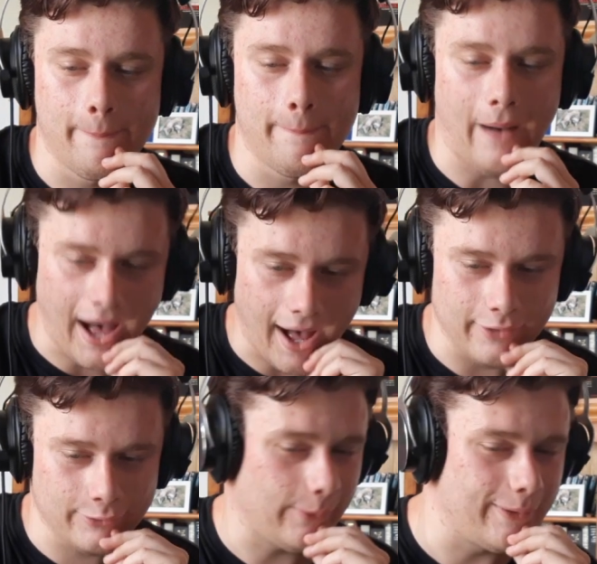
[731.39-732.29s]
bard
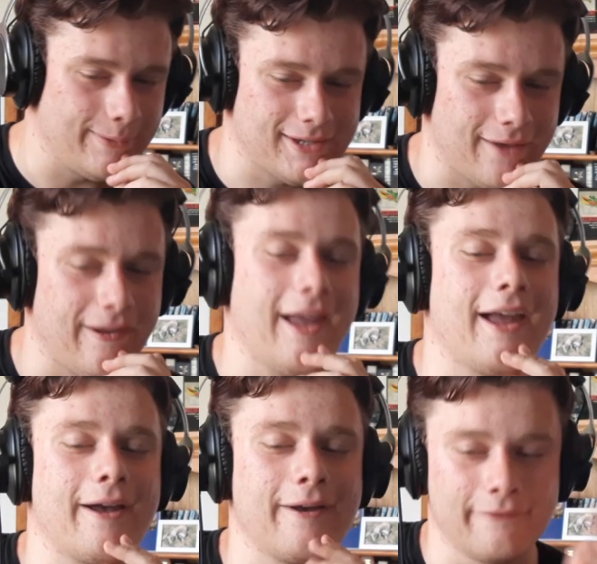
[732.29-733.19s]
quotes I've
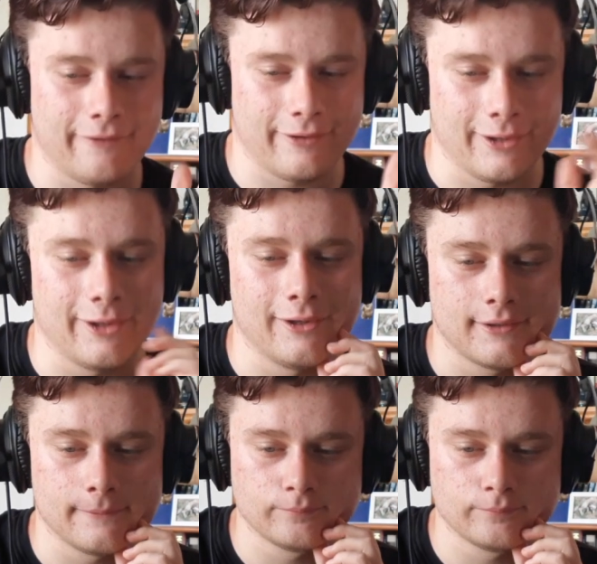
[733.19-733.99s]
ever heard.